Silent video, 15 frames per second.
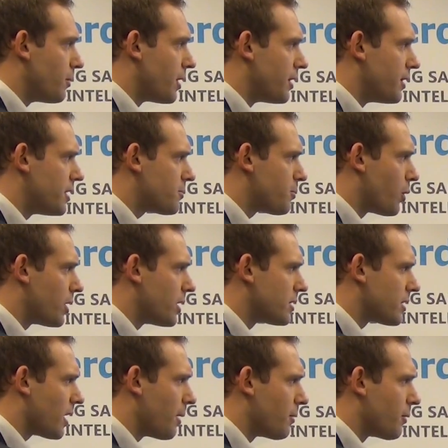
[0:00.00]
but in this point in
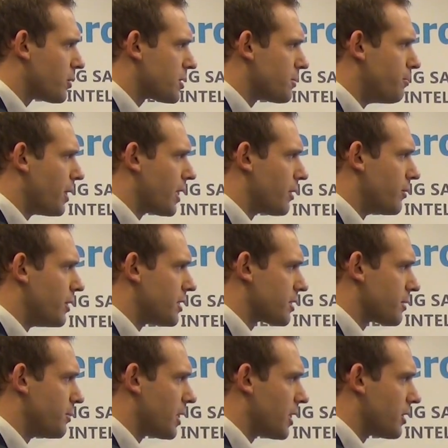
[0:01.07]
time there was a bigger
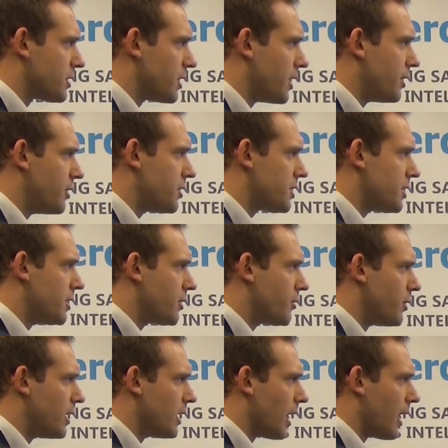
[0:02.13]
risk because here you see the
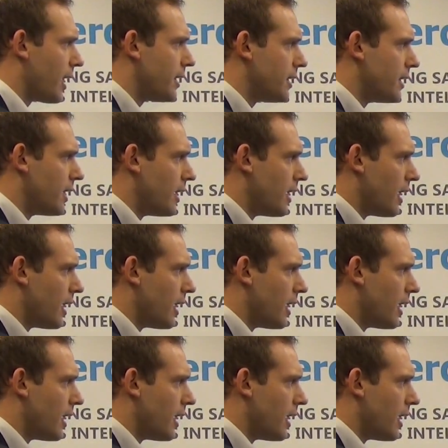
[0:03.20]
green line